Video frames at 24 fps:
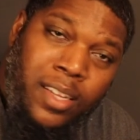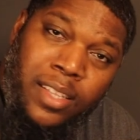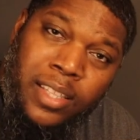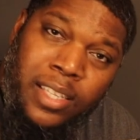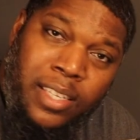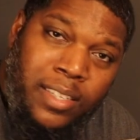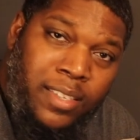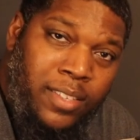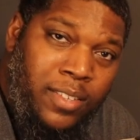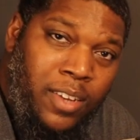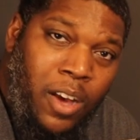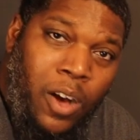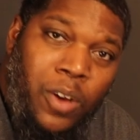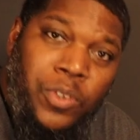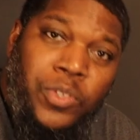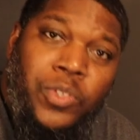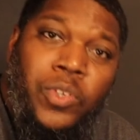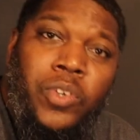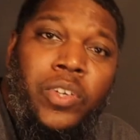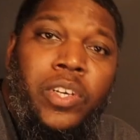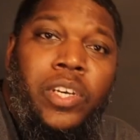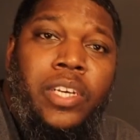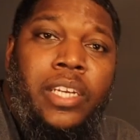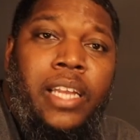This is
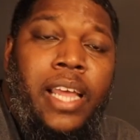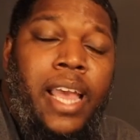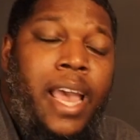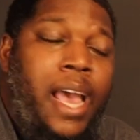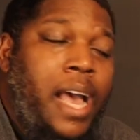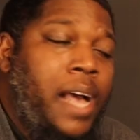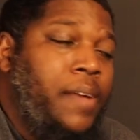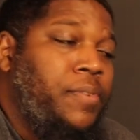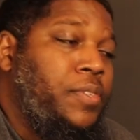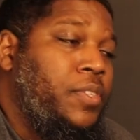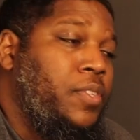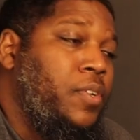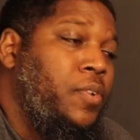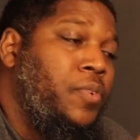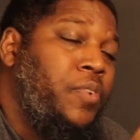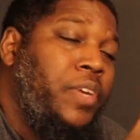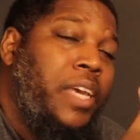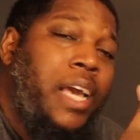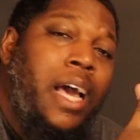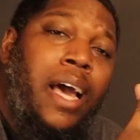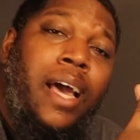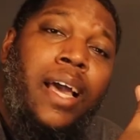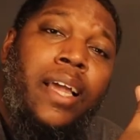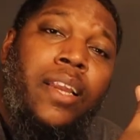also good to have. So you
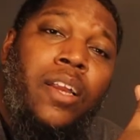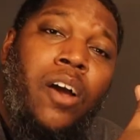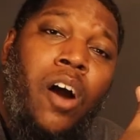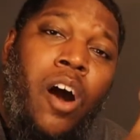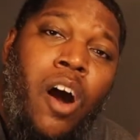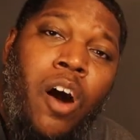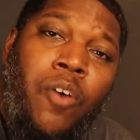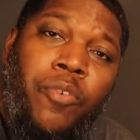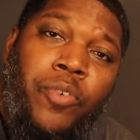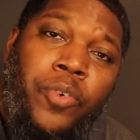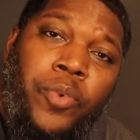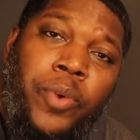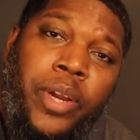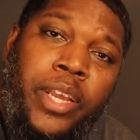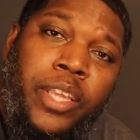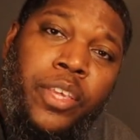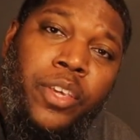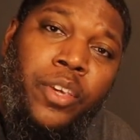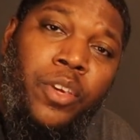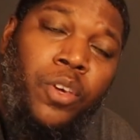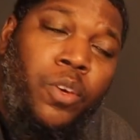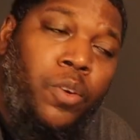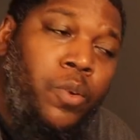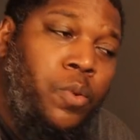got off-grid
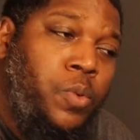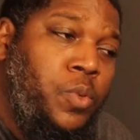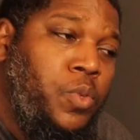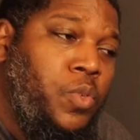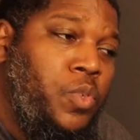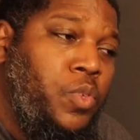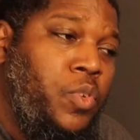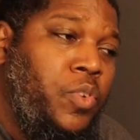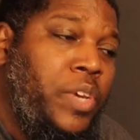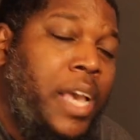use,